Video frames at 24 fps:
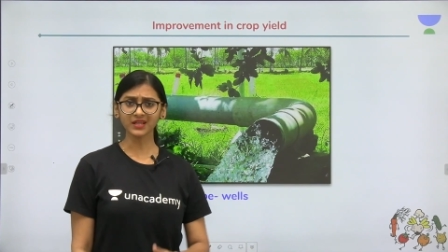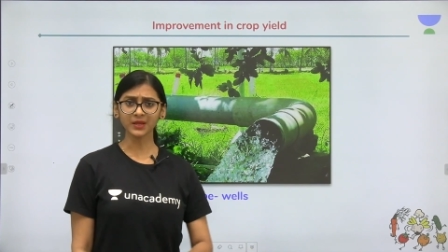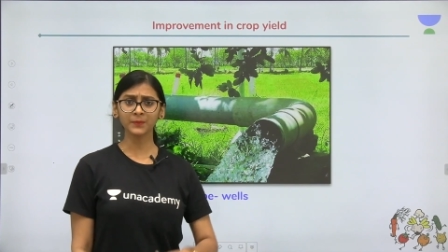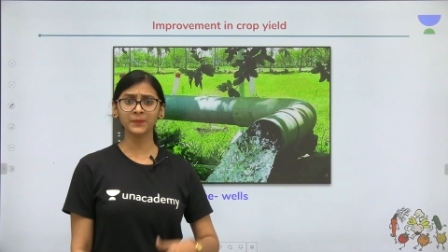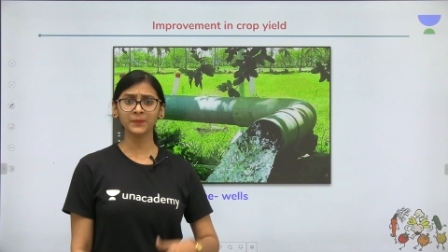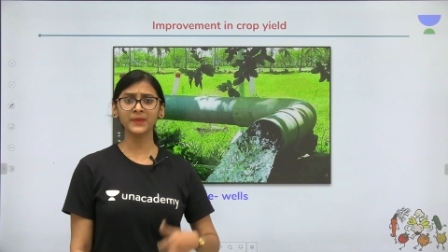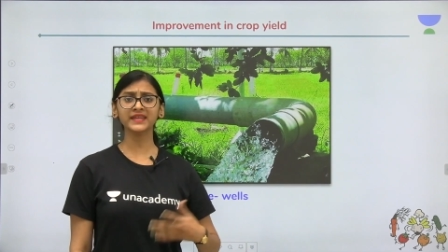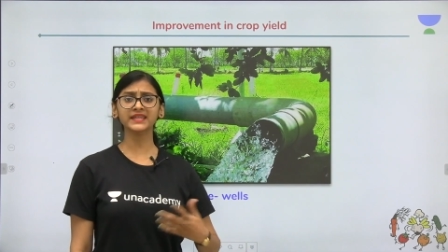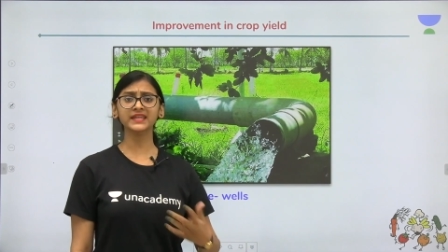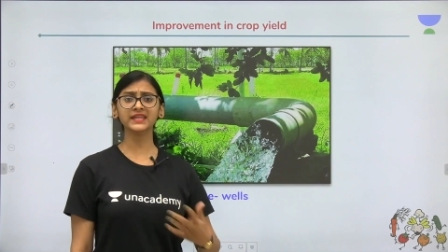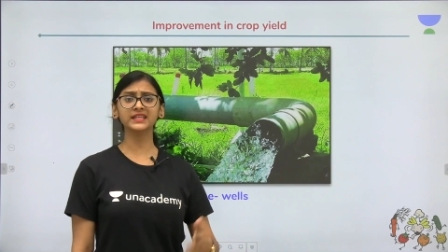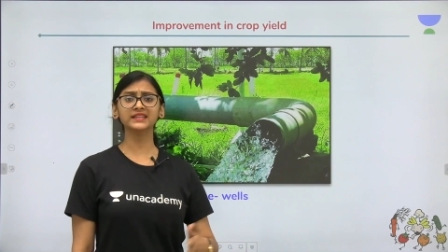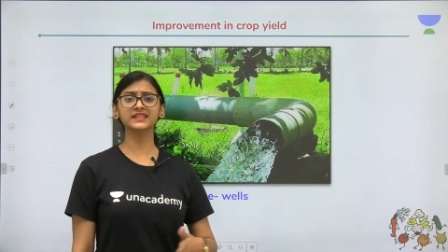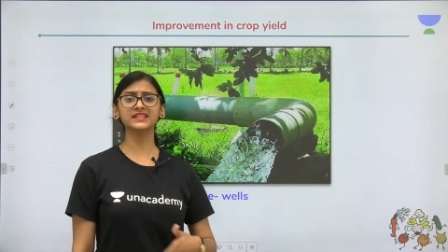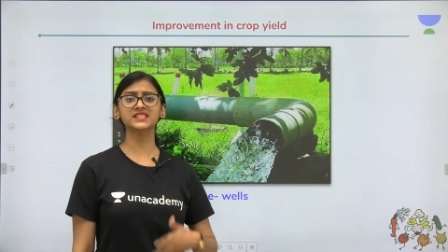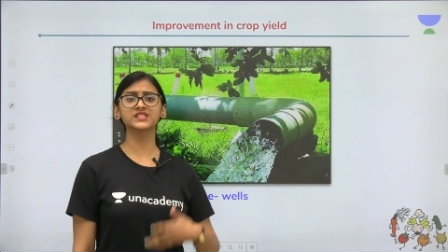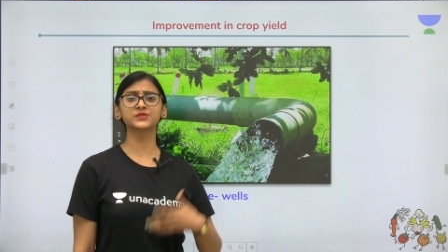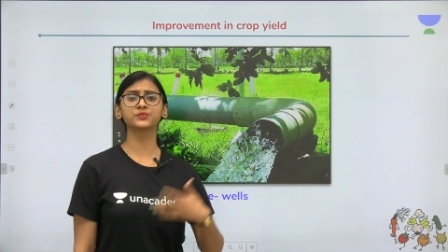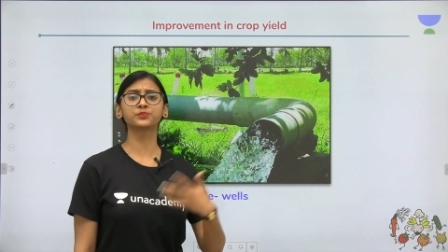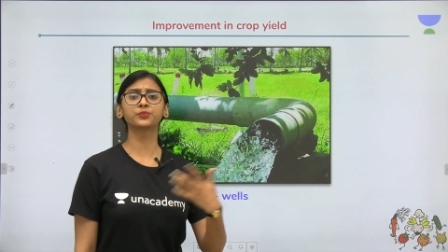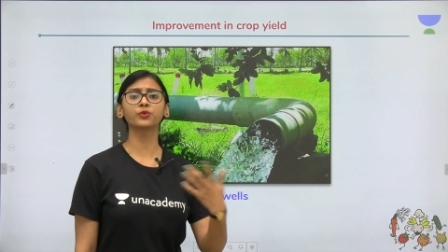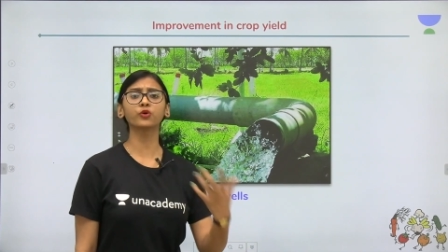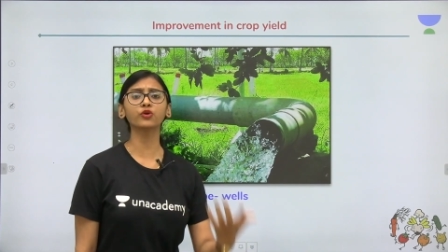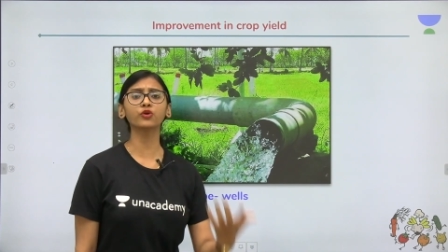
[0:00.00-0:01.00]
making
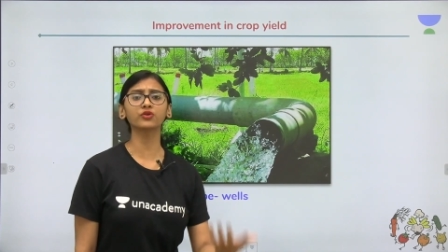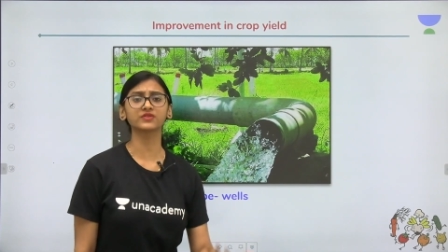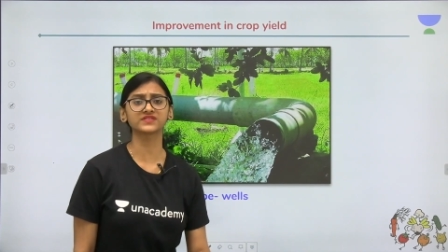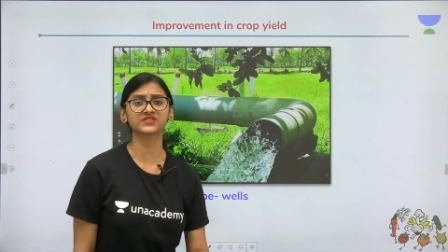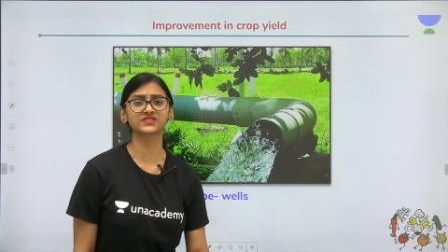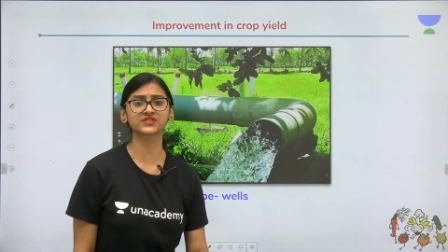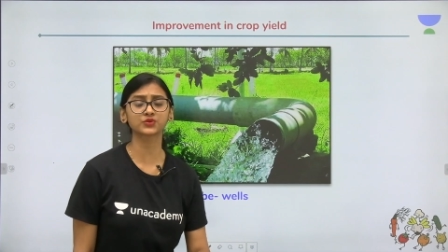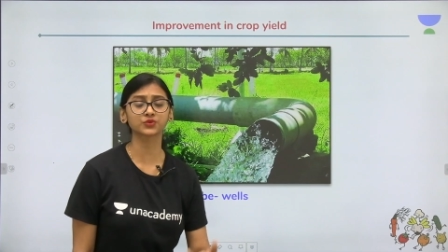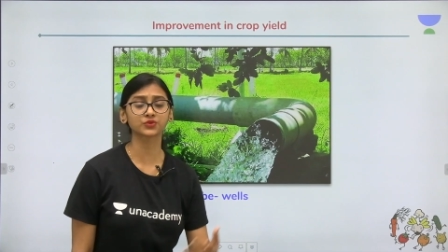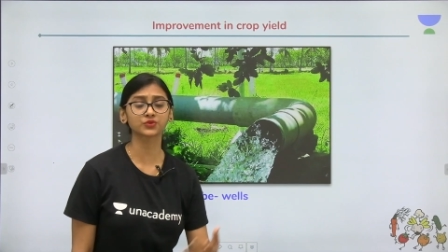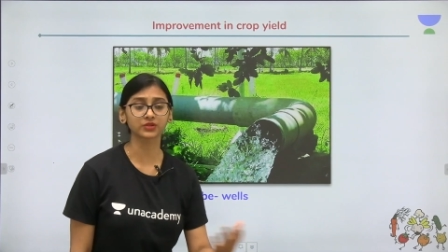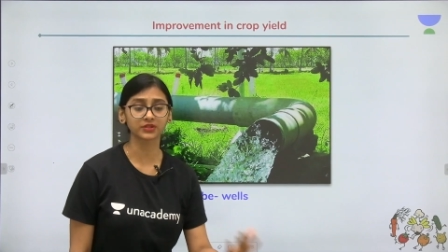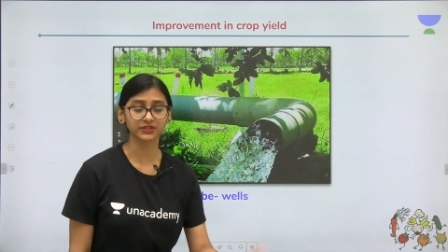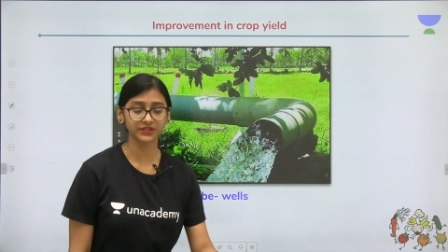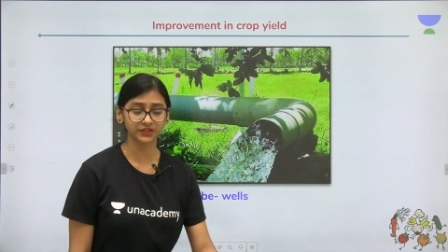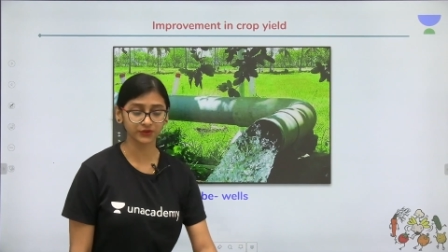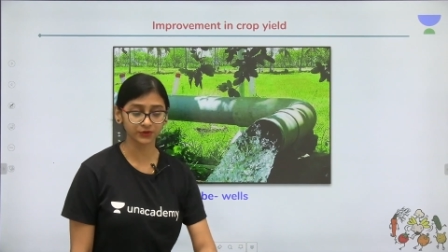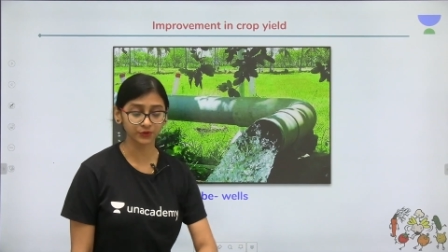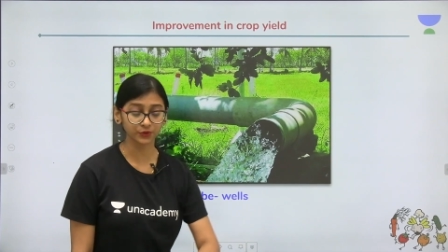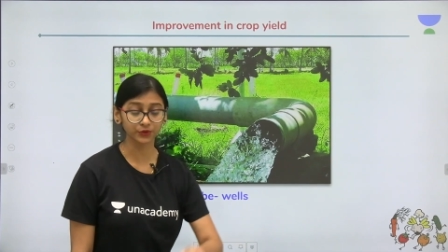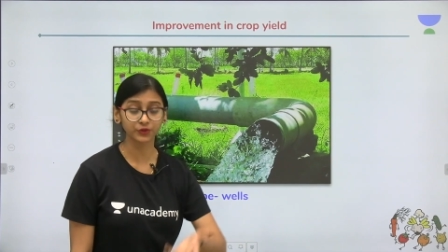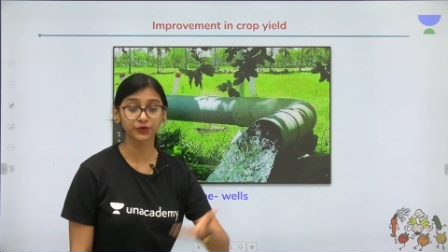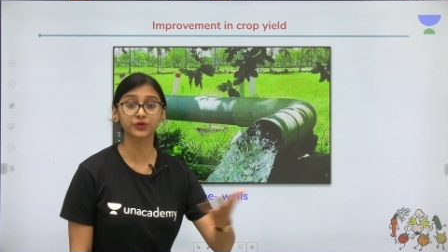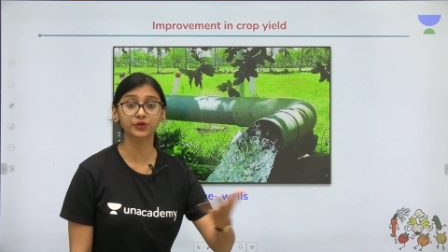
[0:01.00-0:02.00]
these bores to
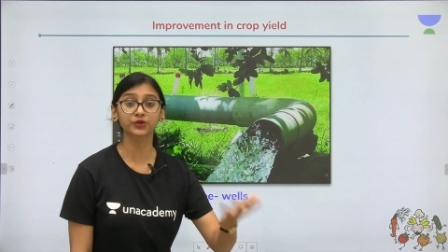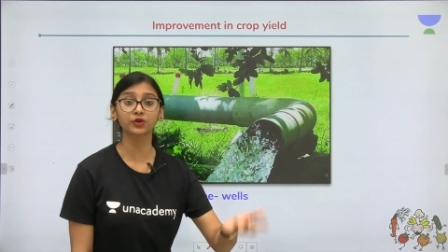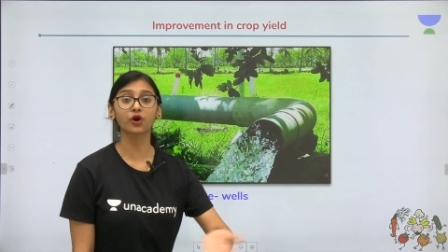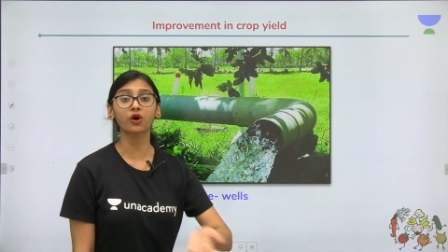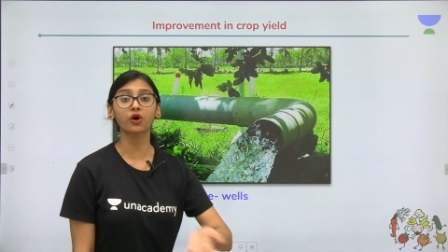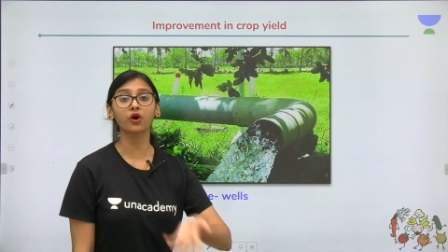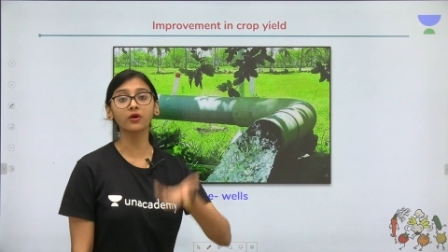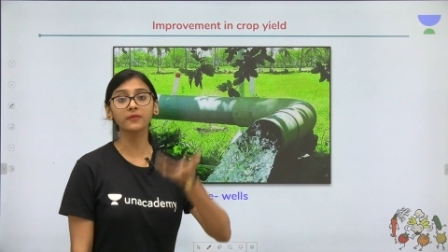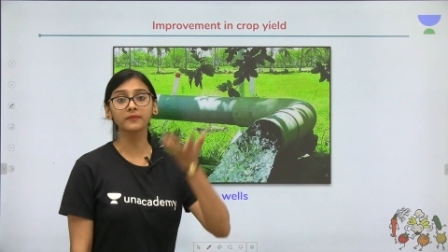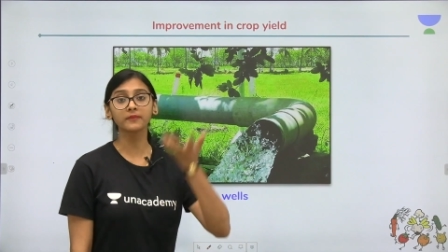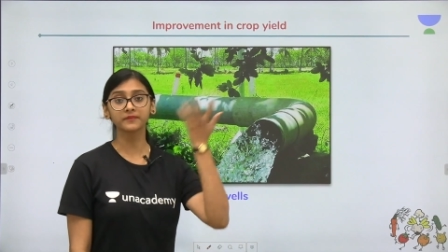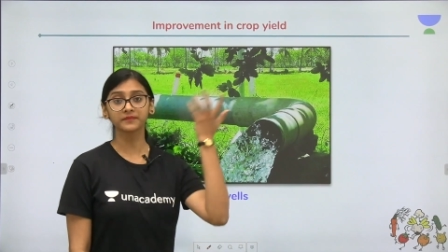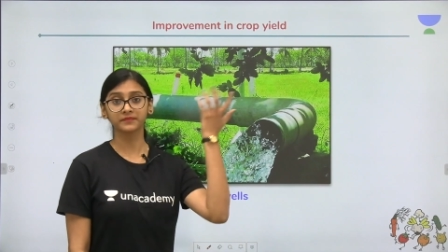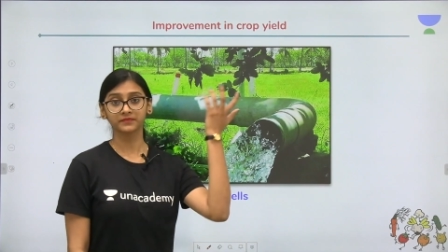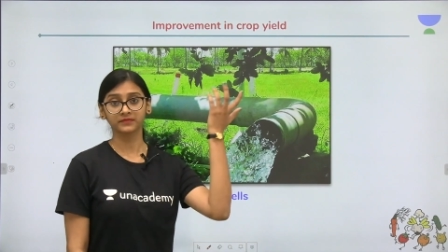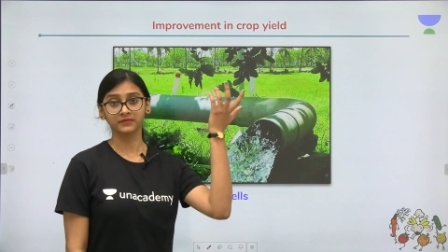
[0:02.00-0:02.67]
draw